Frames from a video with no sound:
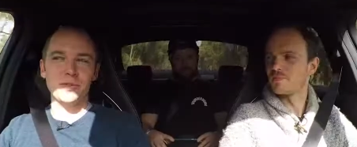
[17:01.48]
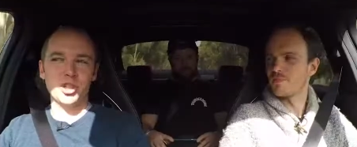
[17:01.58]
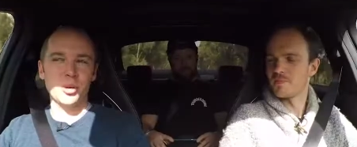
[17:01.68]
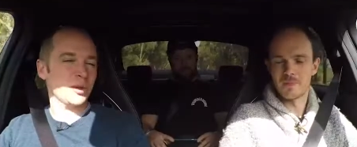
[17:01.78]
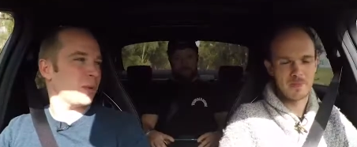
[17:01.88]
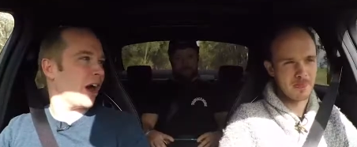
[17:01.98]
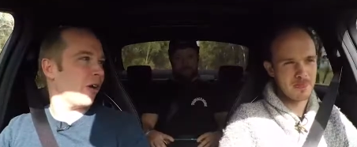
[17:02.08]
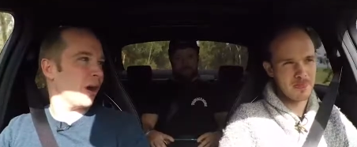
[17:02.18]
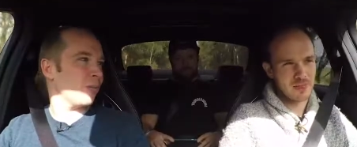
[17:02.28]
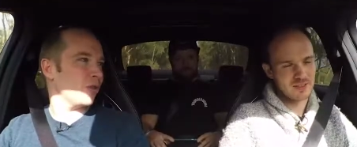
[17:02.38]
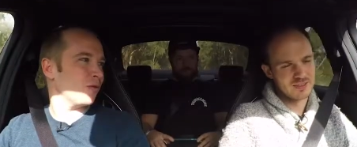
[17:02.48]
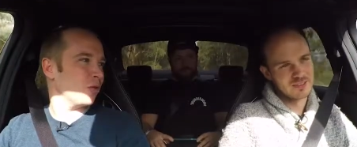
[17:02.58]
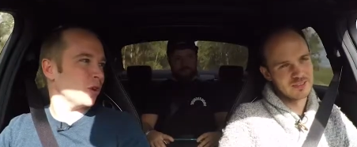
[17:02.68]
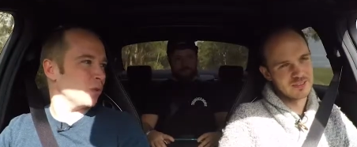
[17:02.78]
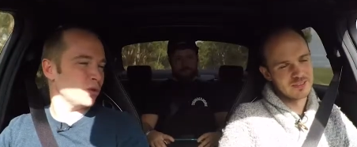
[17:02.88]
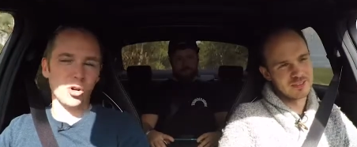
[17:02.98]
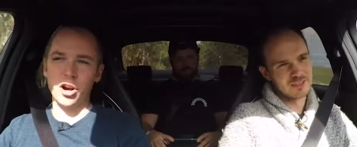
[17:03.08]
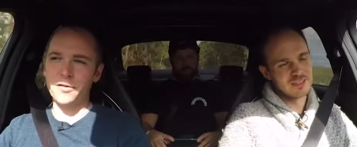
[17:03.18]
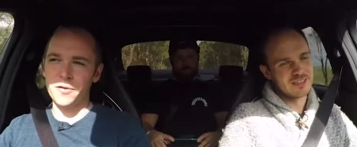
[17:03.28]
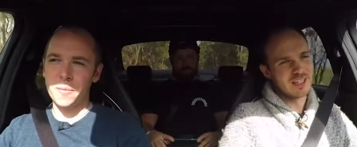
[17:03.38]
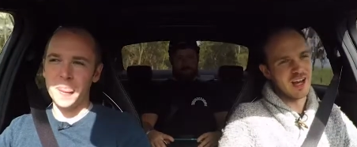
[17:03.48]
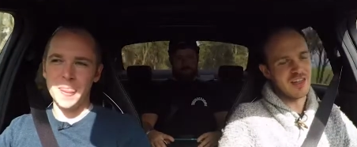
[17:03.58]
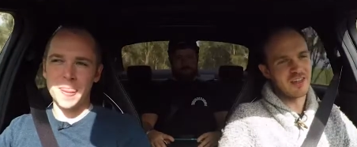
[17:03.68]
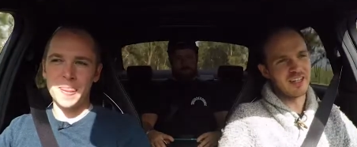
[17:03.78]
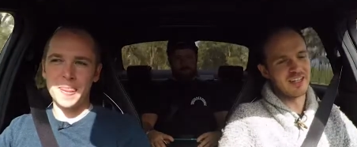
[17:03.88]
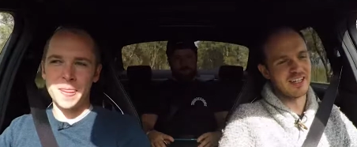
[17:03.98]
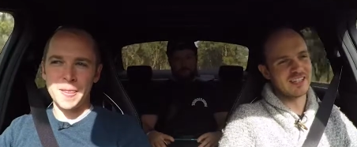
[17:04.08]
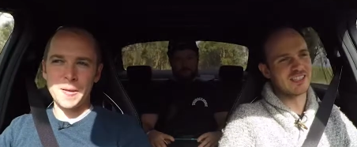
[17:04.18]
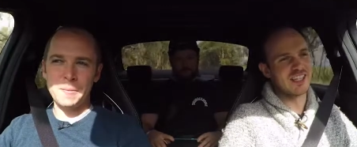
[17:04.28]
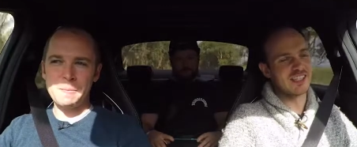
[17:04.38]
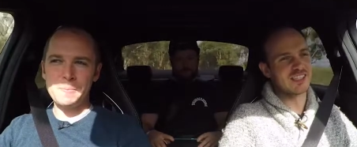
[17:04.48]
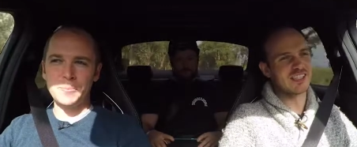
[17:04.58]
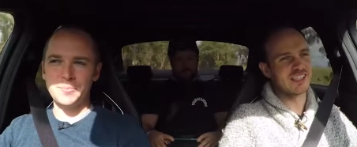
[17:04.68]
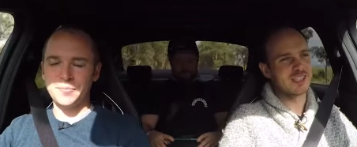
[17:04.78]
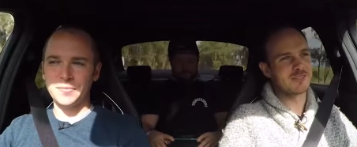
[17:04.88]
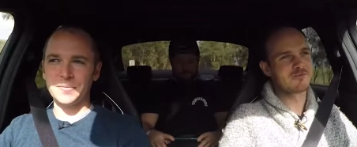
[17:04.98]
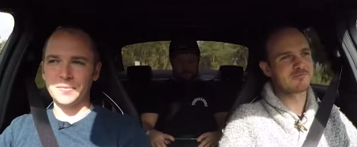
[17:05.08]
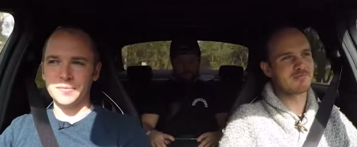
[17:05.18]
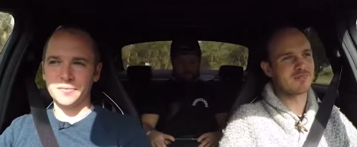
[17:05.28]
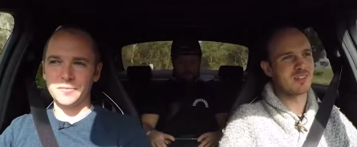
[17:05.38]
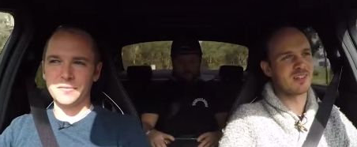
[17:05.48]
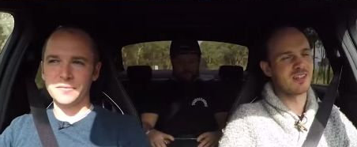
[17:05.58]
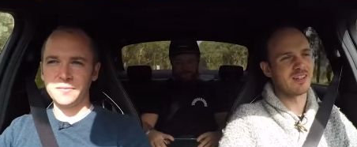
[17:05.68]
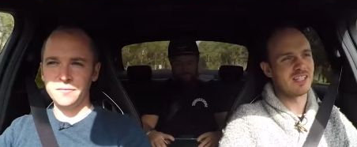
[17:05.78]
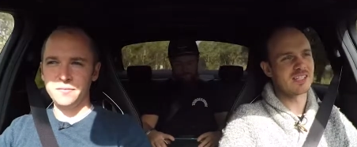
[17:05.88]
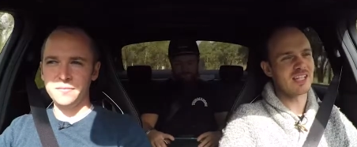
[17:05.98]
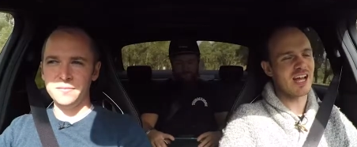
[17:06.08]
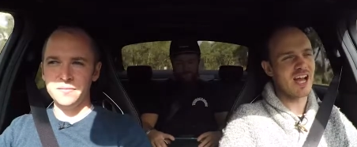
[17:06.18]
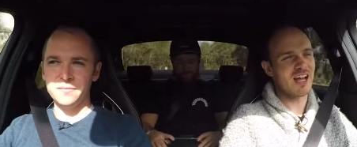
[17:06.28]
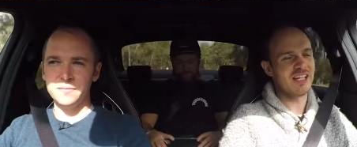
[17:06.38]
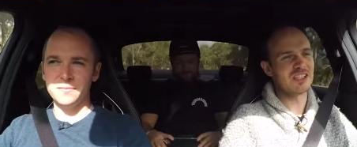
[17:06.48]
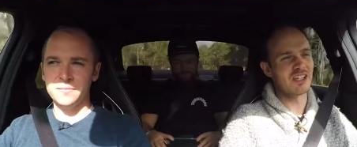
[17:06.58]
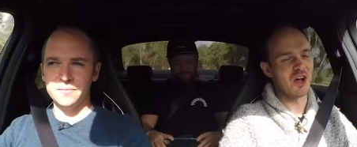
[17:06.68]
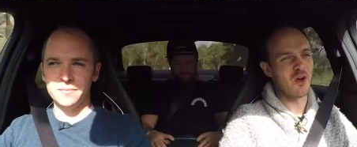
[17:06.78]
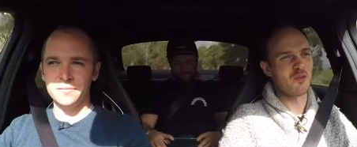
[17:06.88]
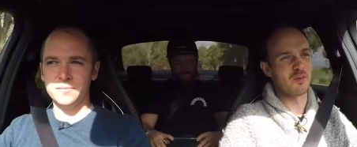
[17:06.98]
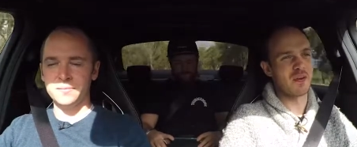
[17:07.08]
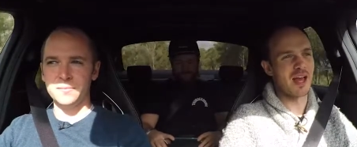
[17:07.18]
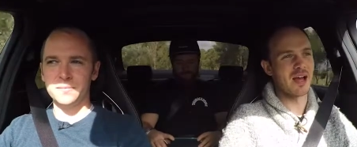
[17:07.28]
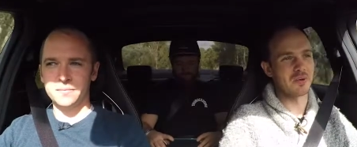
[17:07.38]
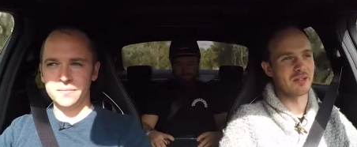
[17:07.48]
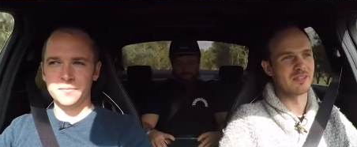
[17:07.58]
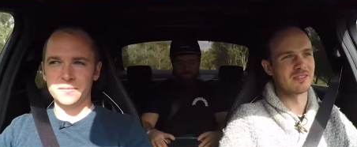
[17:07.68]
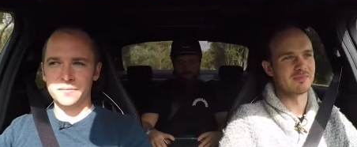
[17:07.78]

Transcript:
Speaker 1: in terms of power output for rear-wheel drive?
Speaker 2: I think it is. It's... This car isn't overpowered,